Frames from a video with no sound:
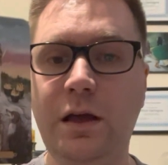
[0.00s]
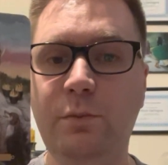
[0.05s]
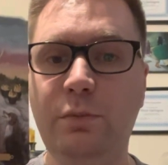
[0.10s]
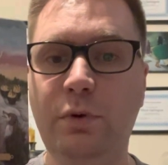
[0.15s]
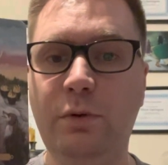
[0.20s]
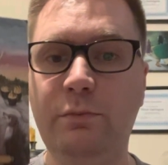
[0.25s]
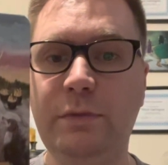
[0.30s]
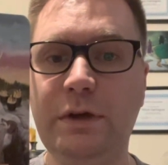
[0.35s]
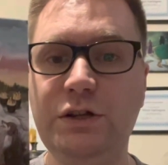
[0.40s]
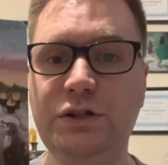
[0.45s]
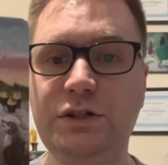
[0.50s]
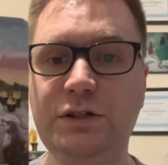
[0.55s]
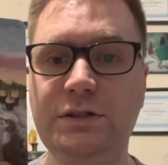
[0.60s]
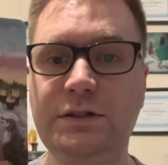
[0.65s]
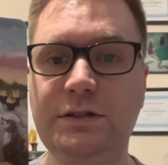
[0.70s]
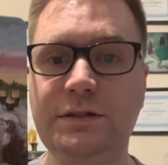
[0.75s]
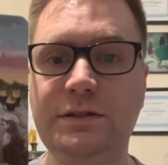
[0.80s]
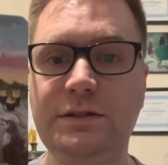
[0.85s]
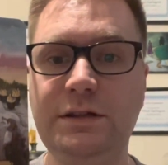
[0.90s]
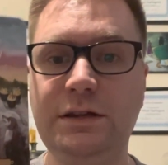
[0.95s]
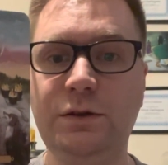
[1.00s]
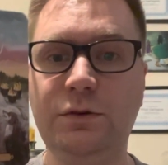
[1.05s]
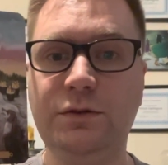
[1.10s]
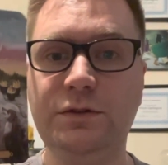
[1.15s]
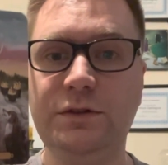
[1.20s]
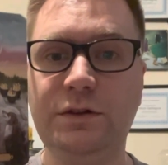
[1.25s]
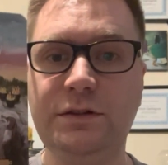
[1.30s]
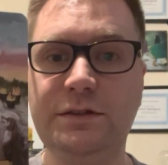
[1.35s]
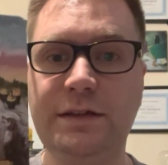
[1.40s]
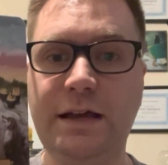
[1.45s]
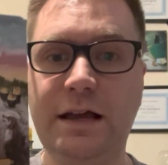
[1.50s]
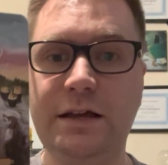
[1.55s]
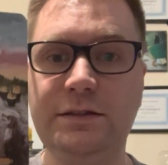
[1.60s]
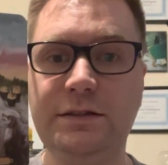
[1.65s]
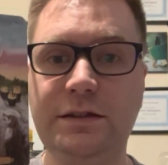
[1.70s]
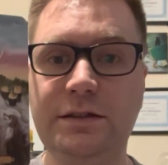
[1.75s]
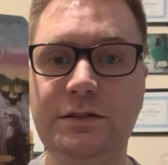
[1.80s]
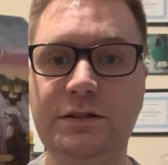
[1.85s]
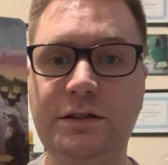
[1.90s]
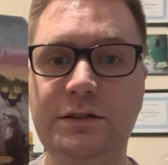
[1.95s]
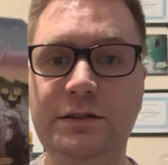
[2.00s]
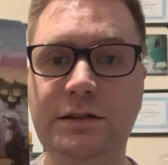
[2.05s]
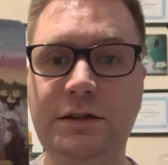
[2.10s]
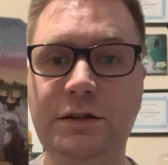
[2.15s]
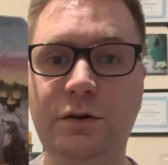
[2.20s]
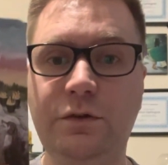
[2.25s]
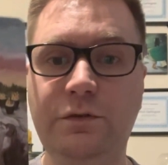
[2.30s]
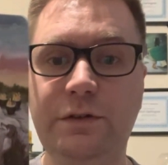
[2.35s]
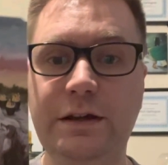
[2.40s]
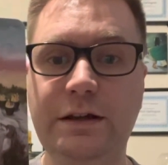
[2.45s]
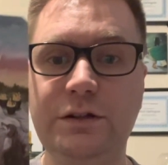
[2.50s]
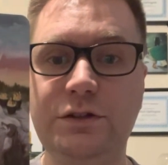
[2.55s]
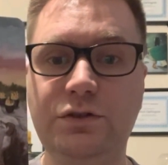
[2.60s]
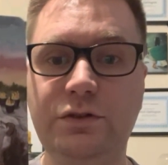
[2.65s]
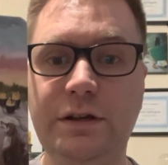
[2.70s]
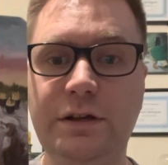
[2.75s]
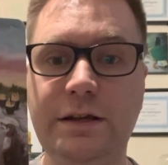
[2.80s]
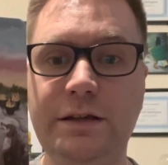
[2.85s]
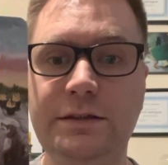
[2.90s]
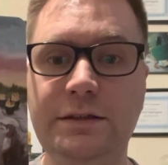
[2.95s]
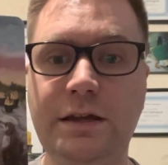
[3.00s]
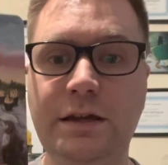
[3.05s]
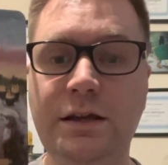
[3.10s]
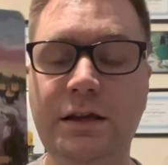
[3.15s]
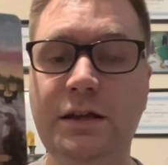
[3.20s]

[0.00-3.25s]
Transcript: permission to see your successes, to see your victories,